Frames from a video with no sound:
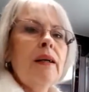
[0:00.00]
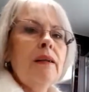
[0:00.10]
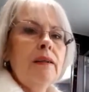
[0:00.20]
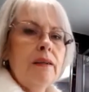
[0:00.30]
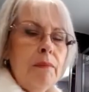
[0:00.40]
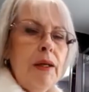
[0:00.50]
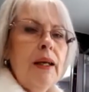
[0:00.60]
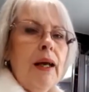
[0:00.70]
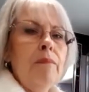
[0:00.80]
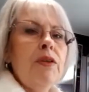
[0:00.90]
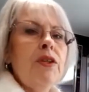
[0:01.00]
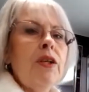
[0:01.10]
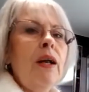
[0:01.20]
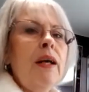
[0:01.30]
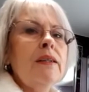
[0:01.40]
the milliamps. So
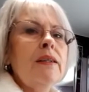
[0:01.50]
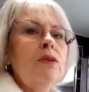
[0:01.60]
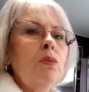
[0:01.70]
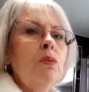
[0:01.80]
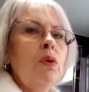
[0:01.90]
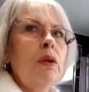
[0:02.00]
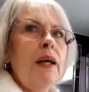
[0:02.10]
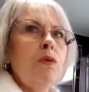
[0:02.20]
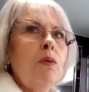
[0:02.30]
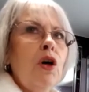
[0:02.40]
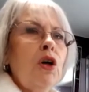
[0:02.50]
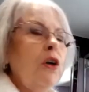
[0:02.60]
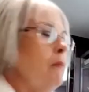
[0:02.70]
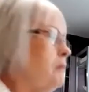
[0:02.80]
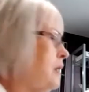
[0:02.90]
let's work on
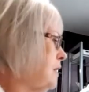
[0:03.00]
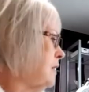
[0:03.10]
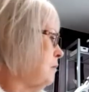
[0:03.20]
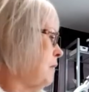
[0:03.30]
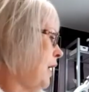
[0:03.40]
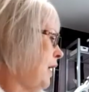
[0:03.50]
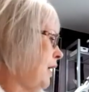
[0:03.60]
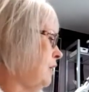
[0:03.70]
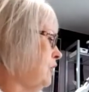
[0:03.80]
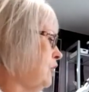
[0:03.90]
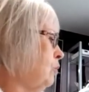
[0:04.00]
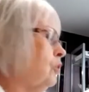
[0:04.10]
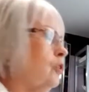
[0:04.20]
a medium hair. You want to